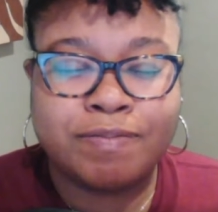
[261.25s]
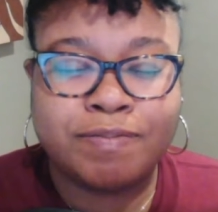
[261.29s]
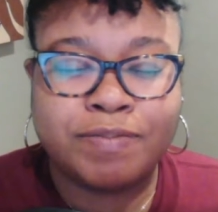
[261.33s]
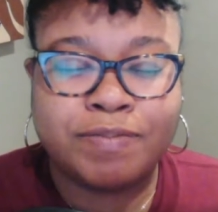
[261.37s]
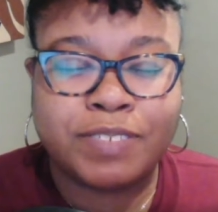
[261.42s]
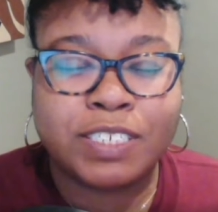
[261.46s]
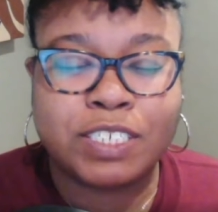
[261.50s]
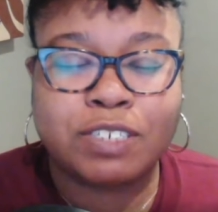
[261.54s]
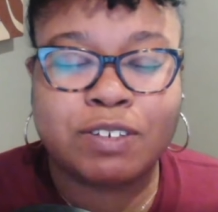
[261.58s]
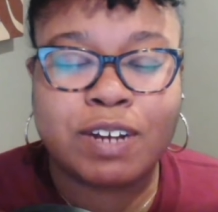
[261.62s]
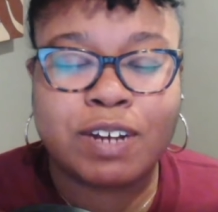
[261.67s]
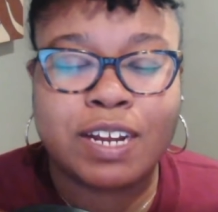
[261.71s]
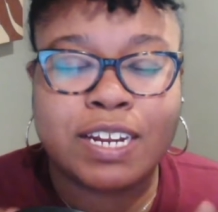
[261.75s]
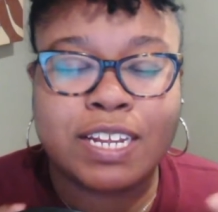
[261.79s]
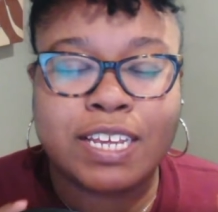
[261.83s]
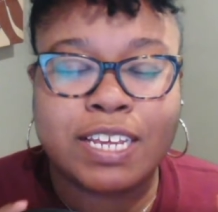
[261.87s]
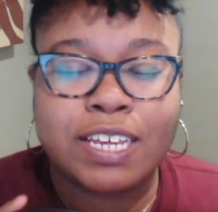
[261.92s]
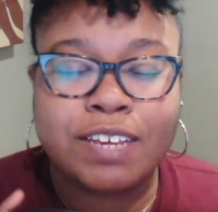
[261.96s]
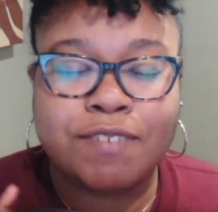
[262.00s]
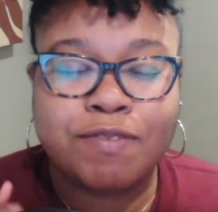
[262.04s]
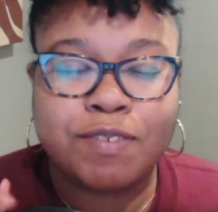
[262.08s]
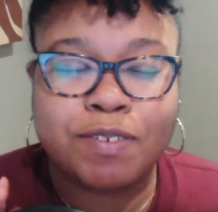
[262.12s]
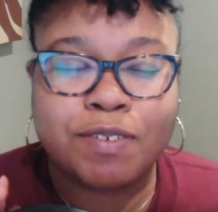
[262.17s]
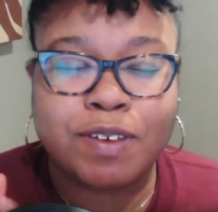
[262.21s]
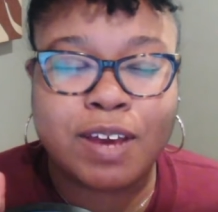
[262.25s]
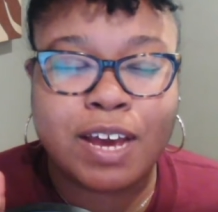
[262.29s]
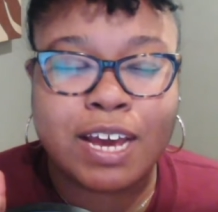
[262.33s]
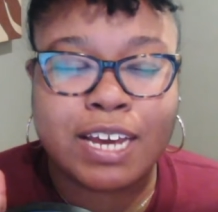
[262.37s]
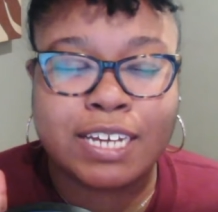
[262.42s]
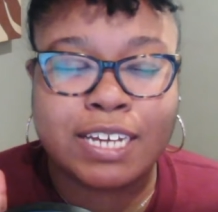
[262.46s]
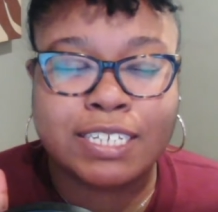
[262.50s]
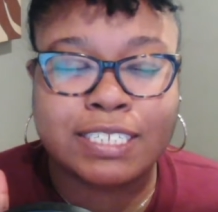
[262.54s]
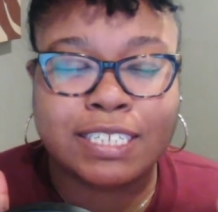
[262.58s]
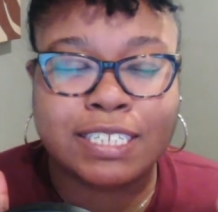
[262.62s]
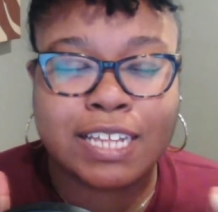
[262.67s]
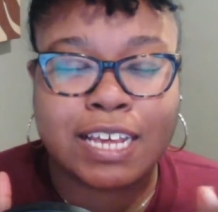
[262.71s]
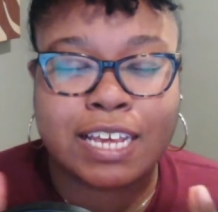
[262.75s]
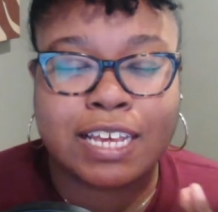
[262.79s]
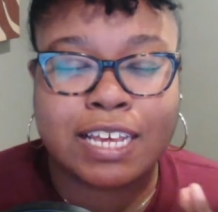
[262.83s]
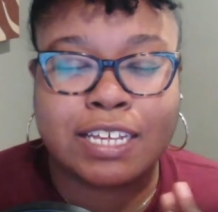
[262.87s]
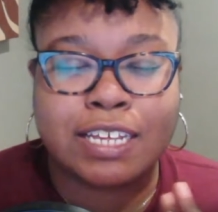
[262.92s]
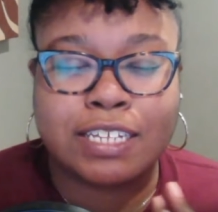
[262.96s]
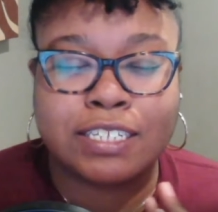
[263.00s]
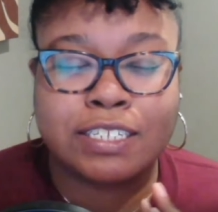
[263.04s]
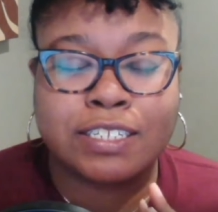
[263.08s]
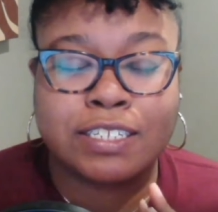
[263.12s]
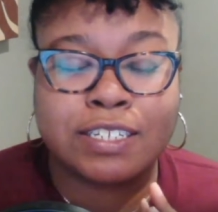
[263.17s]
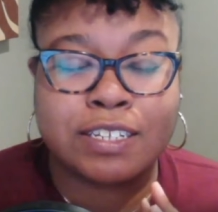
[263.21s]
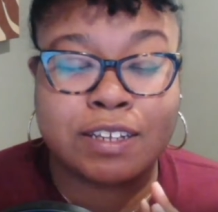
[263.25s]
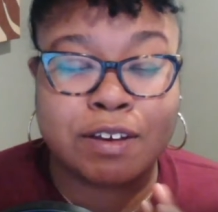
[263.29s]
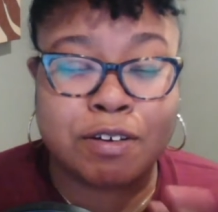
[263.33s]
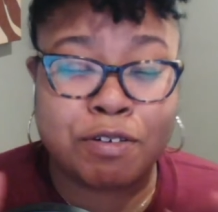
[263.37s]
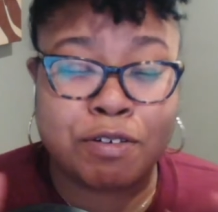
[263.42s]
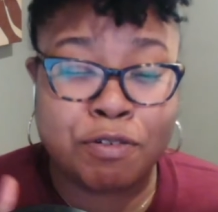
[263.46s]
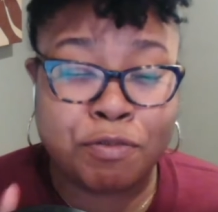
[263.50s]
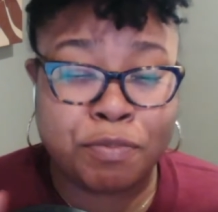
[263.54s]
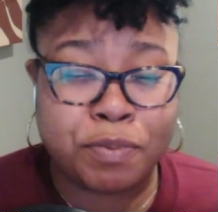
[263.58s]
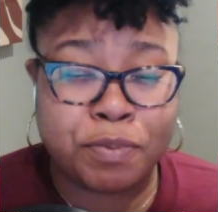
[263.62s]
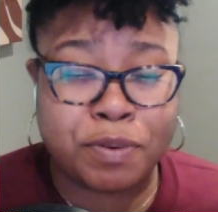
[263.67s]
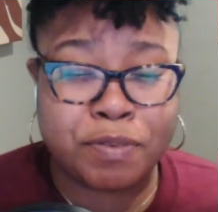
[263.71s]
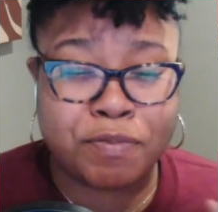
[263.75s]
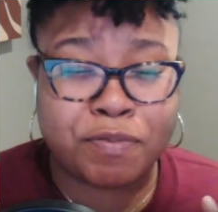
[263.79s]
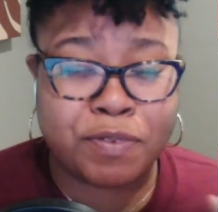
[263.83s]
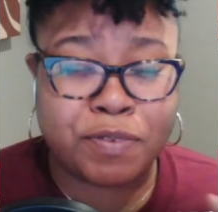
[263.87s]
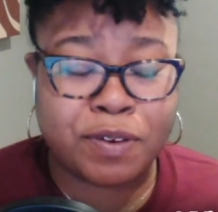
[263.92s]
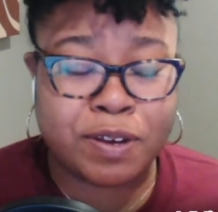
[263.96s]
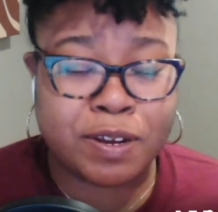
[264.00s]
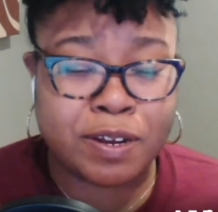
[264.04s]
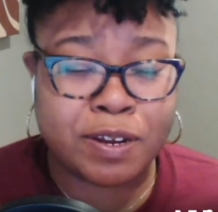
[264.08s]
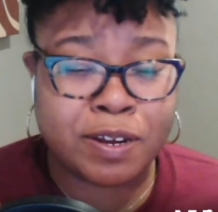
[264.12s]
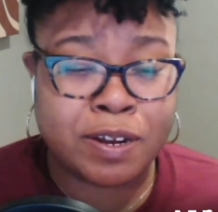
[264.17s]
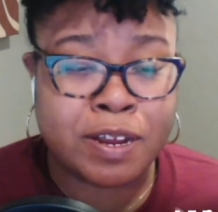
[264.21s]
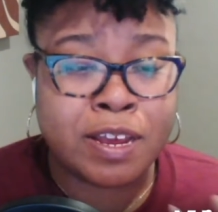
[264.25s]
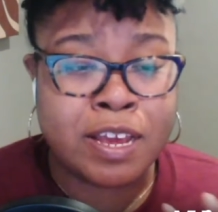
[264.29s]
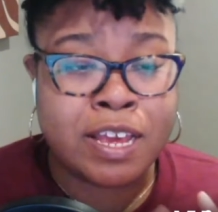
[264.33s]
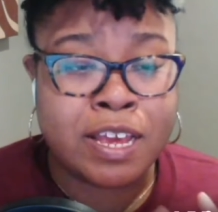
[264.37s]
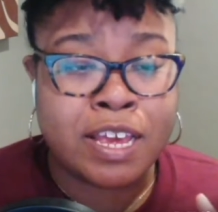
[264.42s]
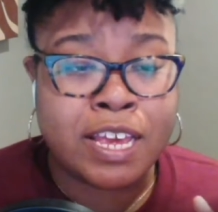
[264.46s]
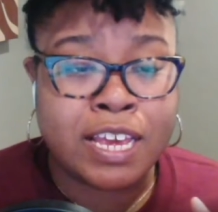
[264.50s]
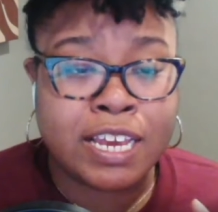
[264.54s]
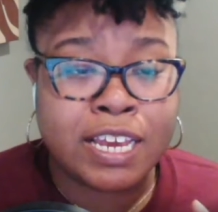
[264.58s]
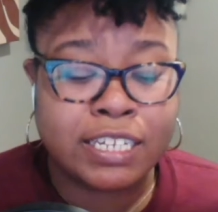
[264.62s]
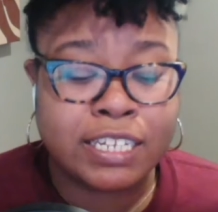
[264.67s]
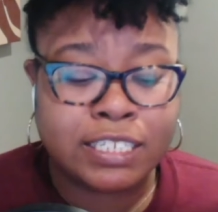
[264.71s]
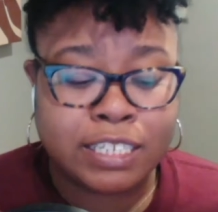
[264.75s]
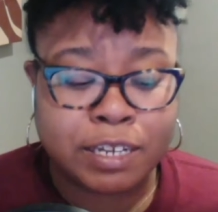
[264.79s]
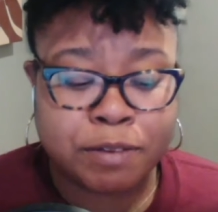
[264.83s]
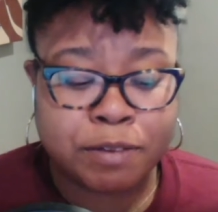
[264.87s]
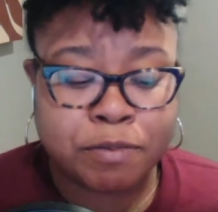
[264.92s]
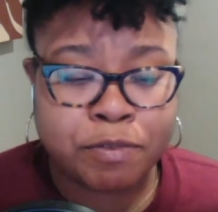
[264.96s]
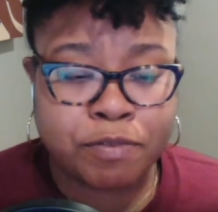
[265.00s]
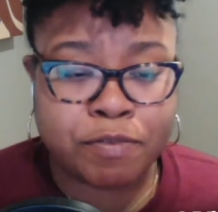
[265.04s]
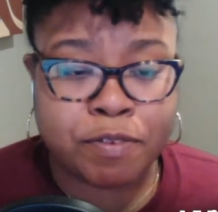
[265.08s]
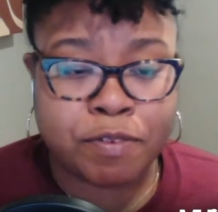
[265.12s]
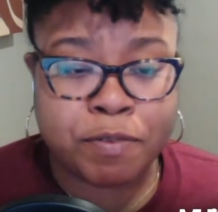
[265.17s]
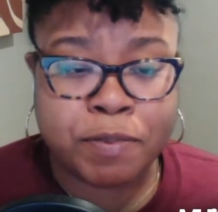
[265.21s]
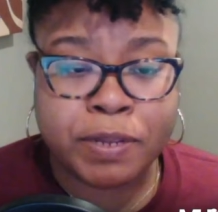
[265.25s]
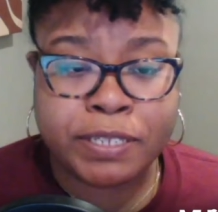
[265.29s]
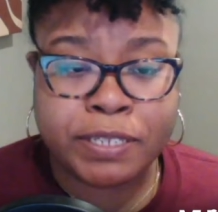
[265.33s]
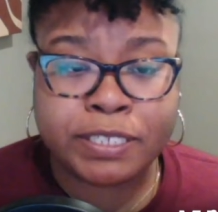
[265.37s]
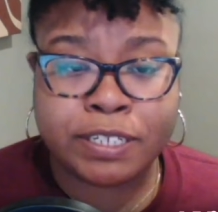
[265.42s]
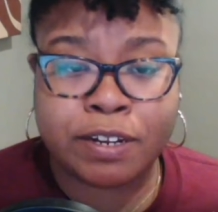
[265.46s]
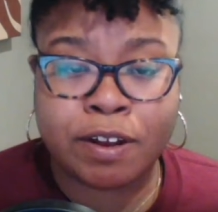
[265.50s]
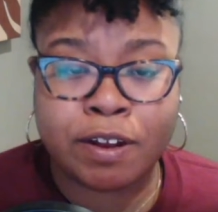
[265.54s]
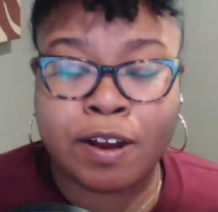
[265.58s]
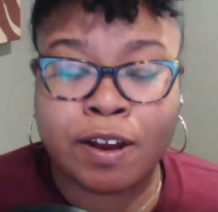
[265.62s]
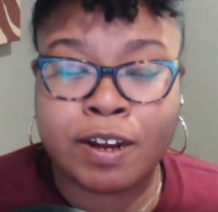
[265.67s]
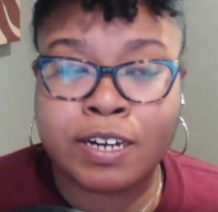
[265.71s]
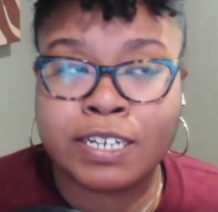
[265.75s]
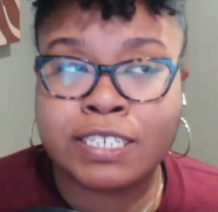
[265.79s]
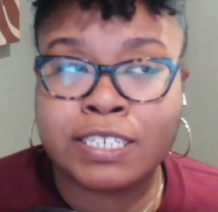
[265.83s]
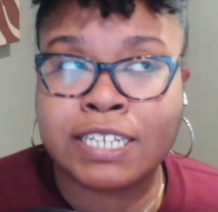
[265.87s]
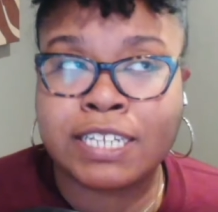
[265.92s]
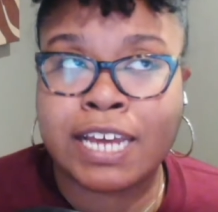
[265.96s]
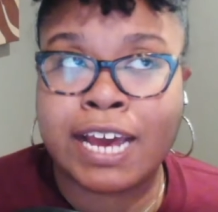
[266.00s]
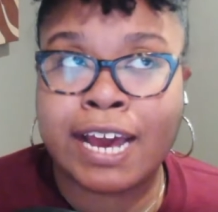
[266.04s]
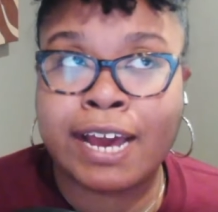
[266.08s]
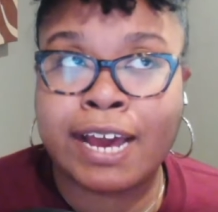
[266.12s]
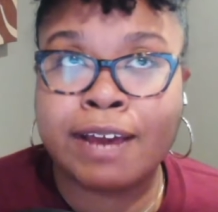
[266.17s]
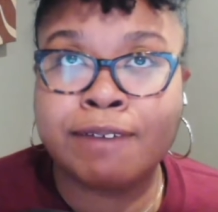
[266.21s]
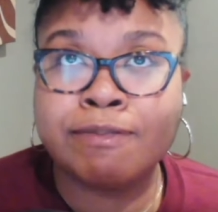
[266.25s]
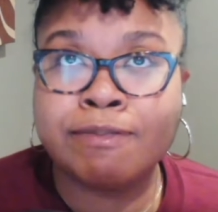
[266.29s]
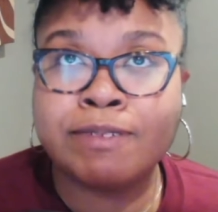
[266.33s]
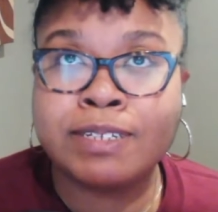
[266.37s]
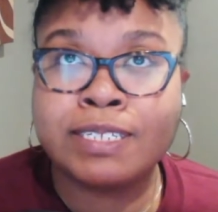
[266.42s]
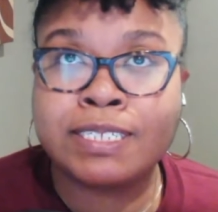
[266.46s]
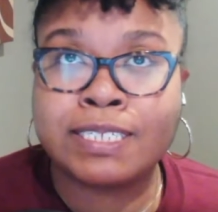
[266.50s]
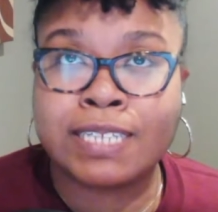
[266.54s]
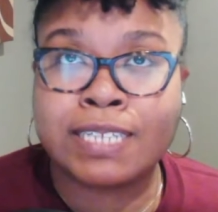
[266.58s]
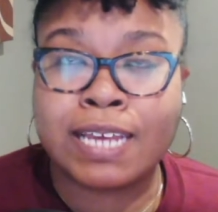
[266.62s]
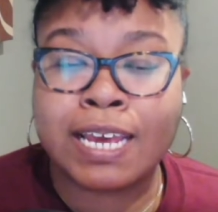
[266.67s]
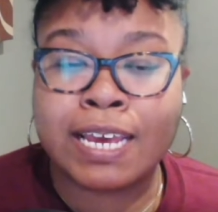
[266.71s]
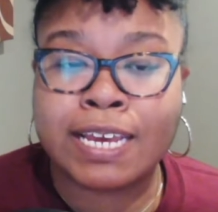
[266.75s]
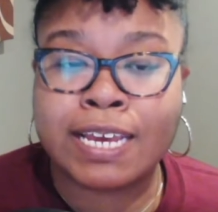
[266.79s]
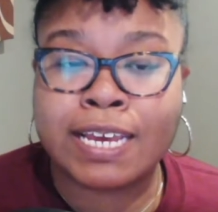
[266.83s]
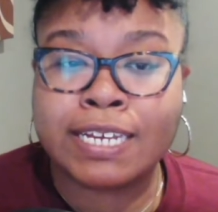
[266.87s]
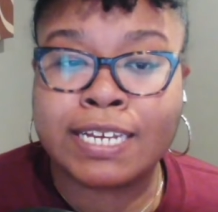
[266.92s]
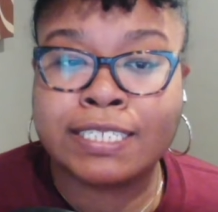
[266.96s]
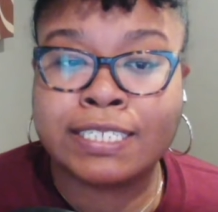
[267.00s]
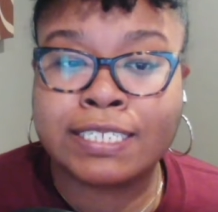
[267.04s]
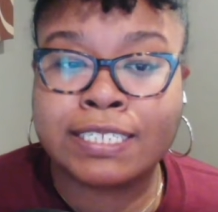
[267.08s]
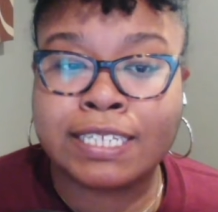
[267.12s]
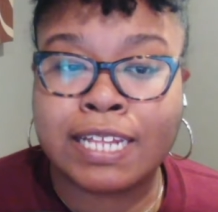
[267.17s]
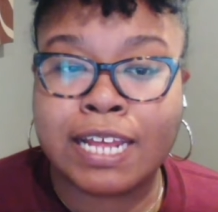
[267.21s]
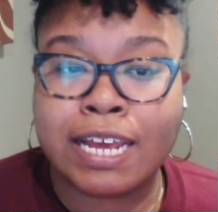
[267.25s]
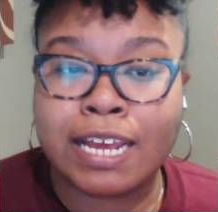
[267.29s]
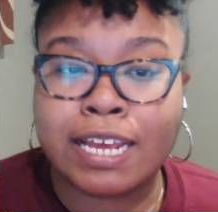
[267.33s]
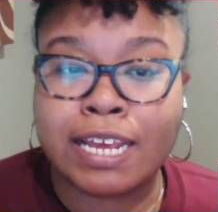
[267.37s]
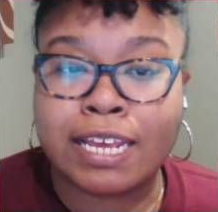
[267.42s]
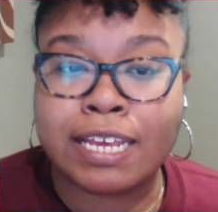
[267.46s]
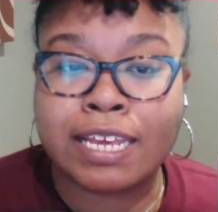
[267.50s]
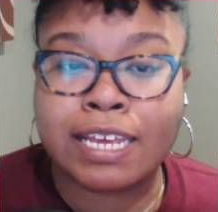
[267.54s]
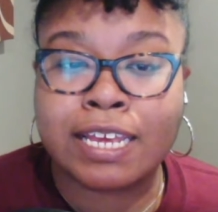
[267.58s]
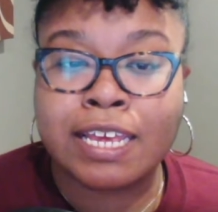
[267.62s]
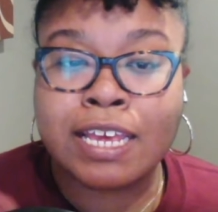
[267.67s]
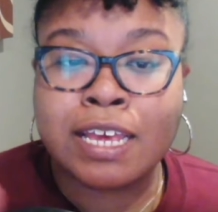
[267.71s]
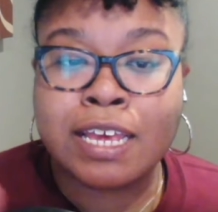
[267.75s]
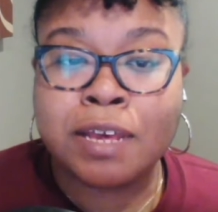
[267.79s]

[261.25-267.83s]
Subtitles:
to try to give you guys like a scope of where he's coming from as an artist, I would say it's like